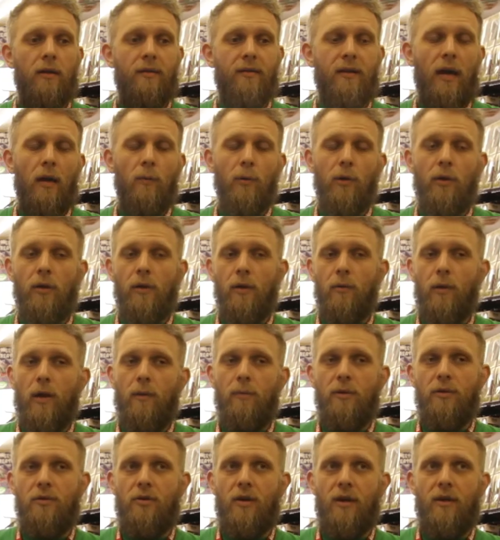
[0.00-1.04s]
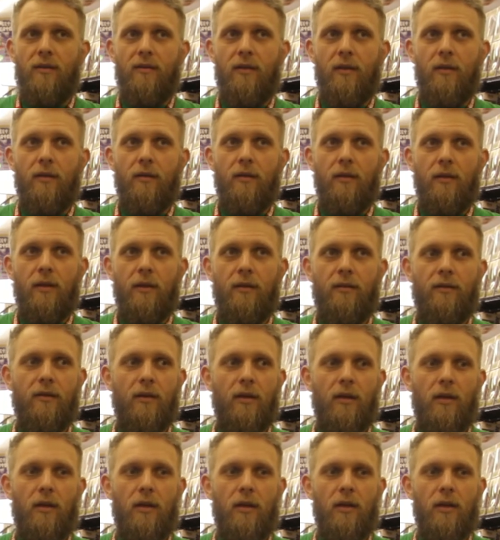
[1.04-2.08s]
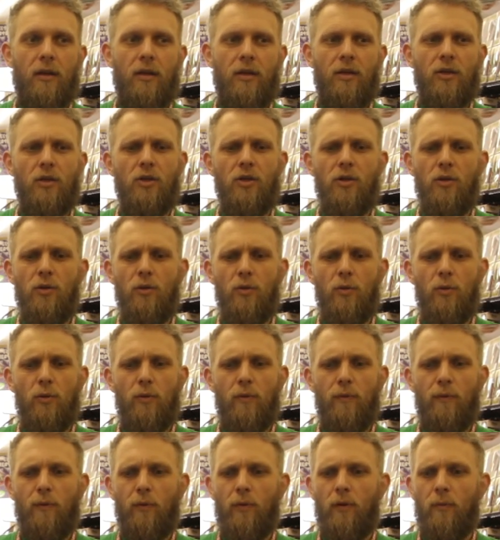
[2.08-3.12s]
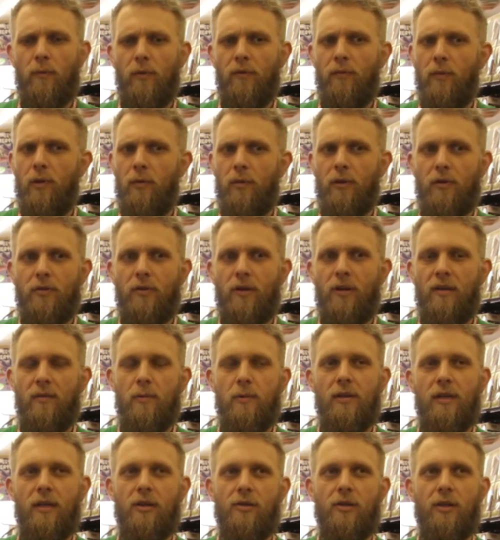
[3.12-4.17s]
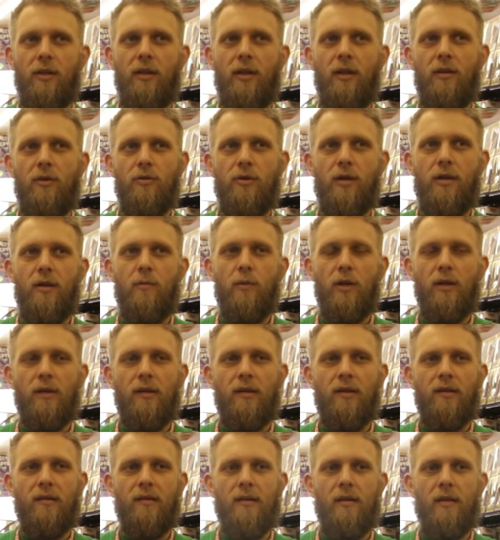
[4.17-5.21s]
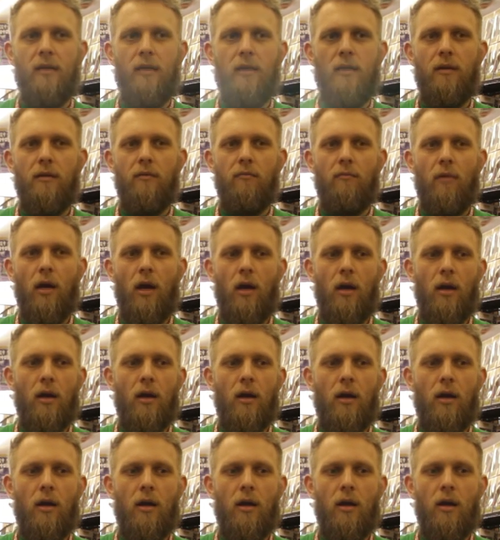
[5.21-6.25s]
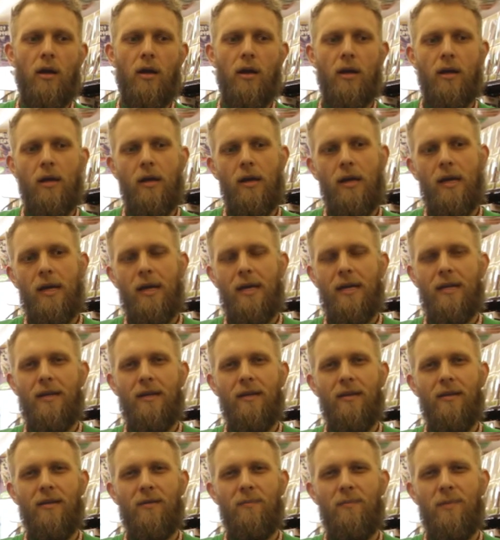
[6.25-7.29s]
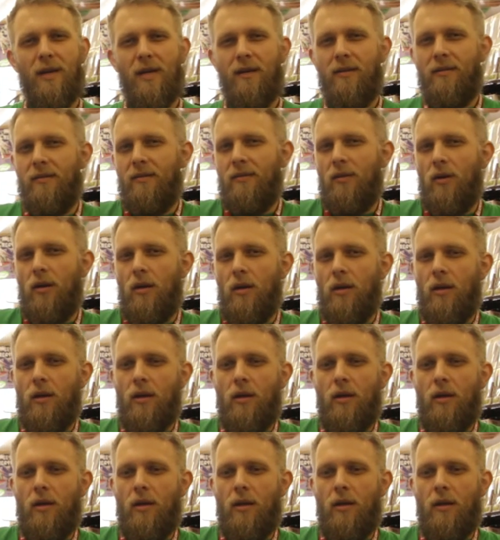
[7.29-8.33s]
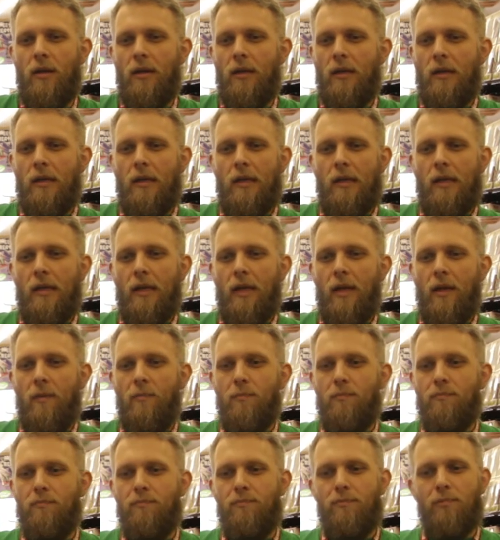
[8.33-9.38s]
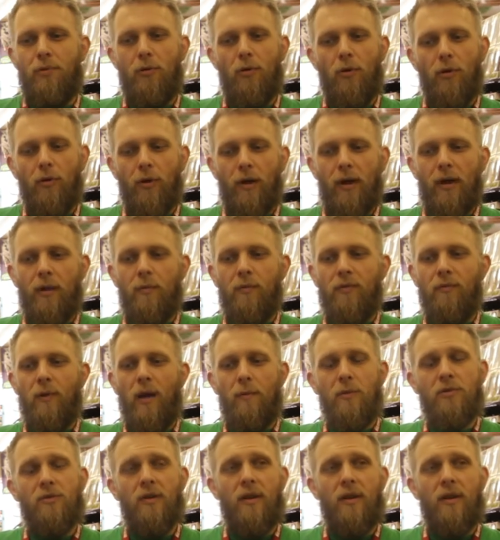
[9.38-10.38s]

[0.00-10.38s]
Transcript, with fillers: It's Albuquerque Rapid Transit. It's a new form of public transportation that they're trying to bring to the city. Uh, it is based on programs, rapid